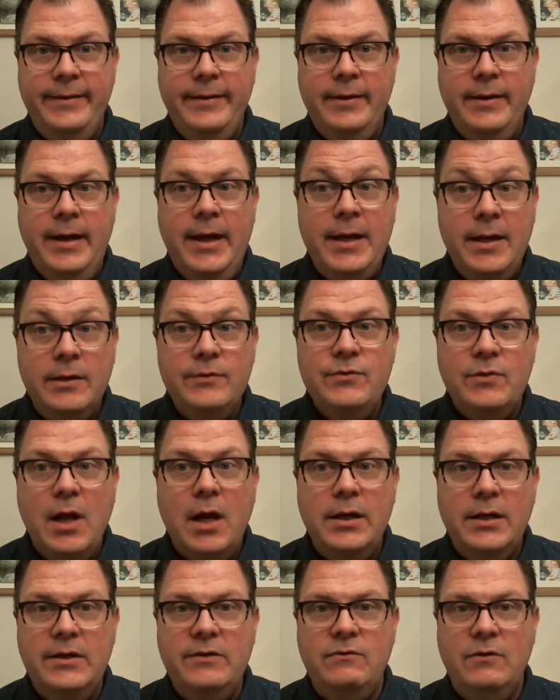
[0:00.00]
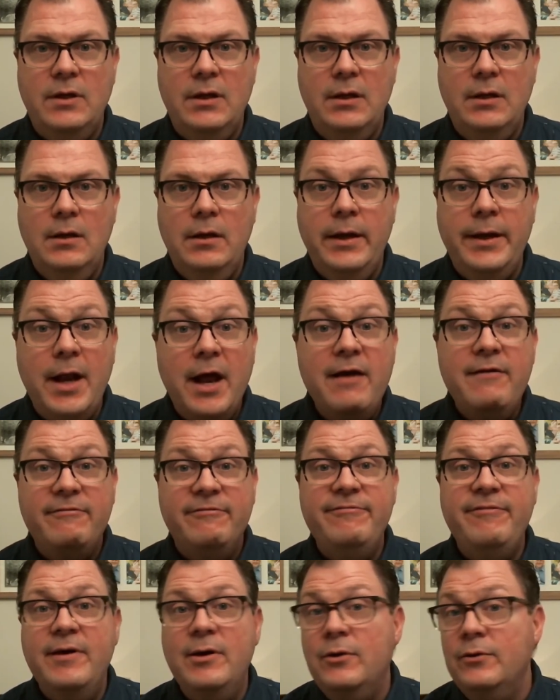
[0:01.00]
And it's not easy. And I have
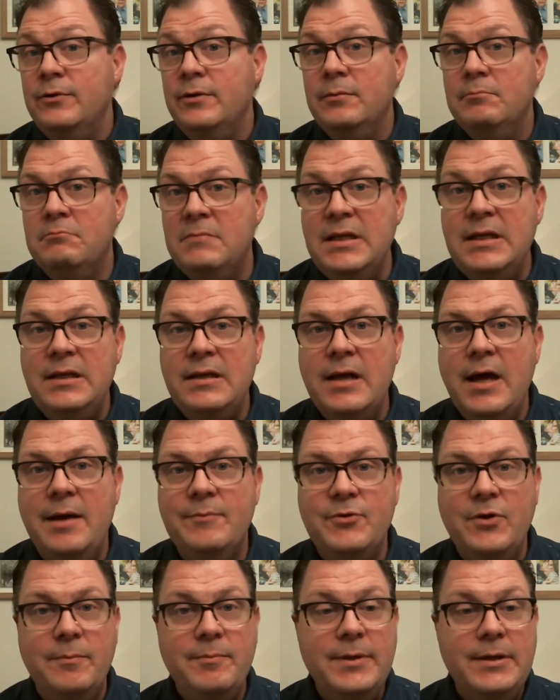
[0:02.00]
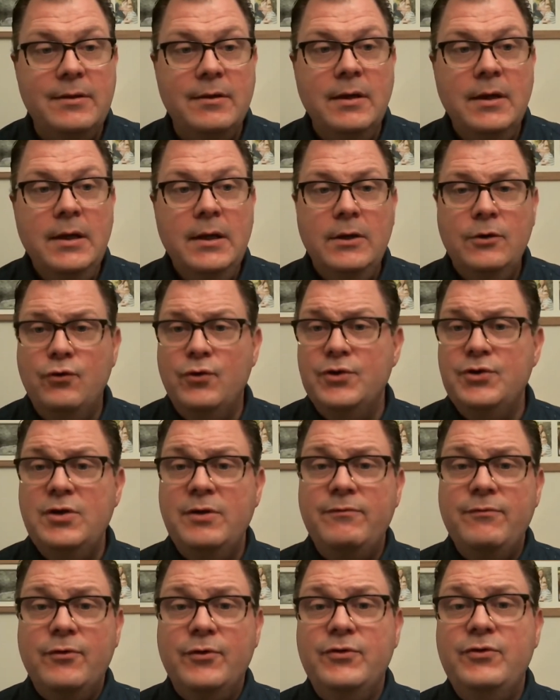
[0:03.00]
failed many times. I've been Christian
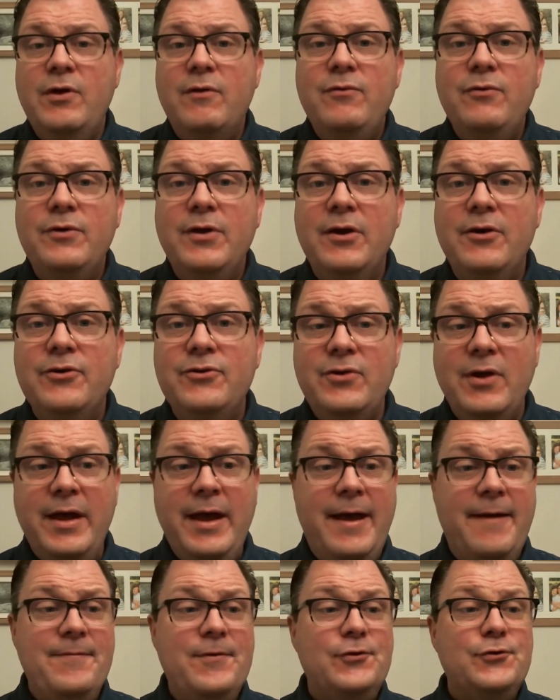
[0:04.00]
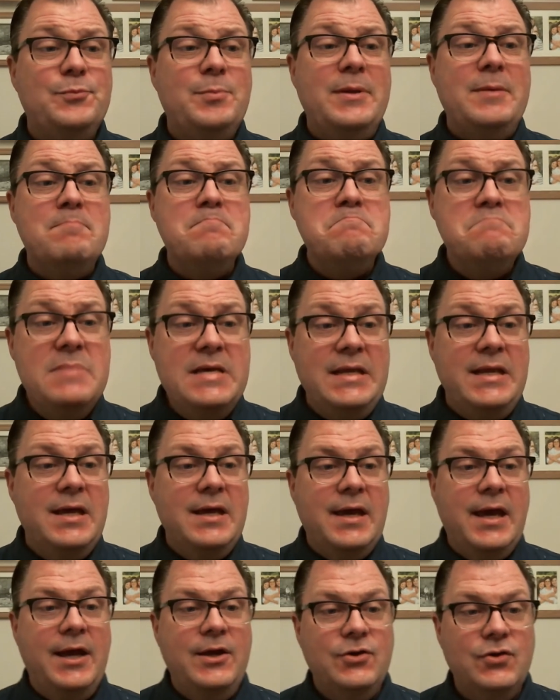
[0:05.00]
for several years, and there's been many
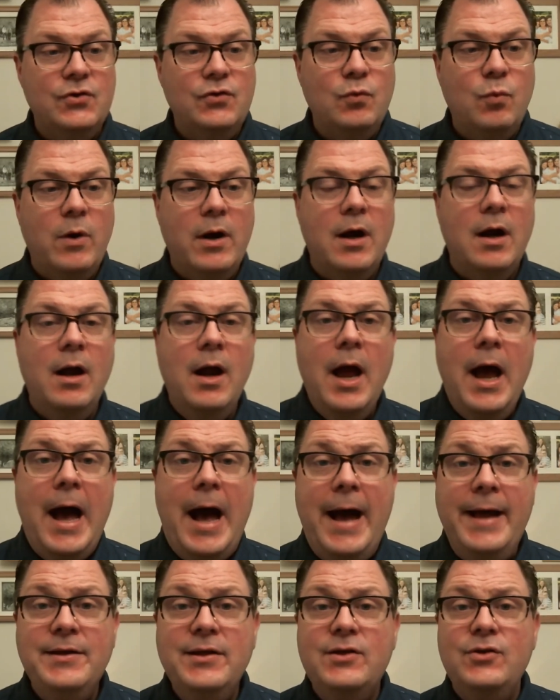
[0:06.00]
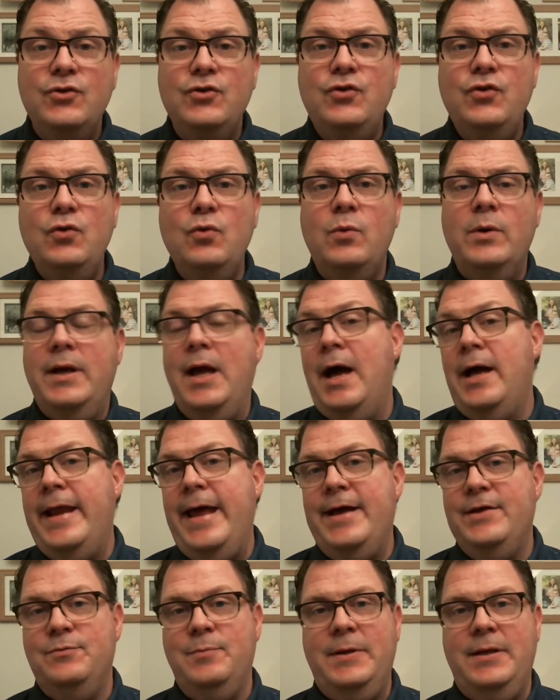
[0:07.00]
occasions where I didn't do what God
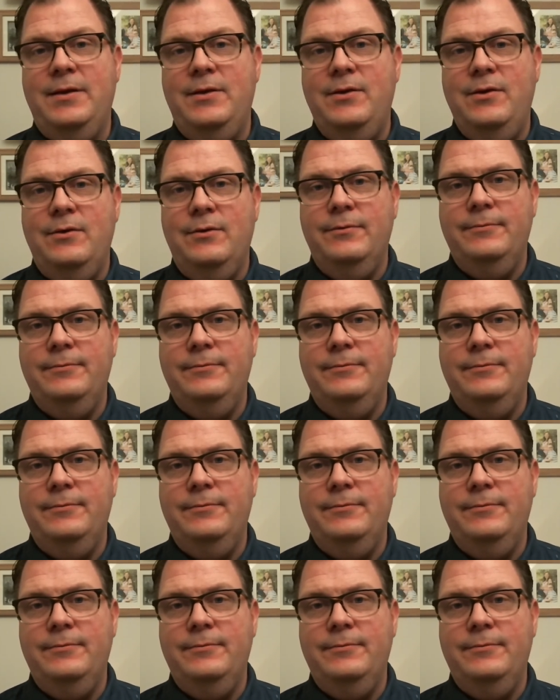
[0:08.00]
asked me to do.